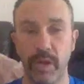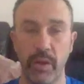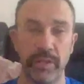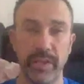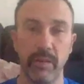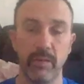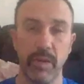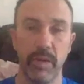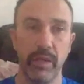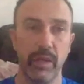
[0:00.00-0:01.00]
And I now
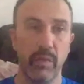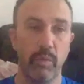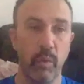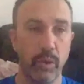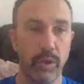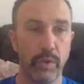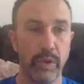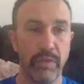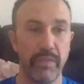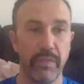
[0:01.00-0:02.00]
work
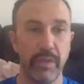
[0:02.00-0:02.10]
with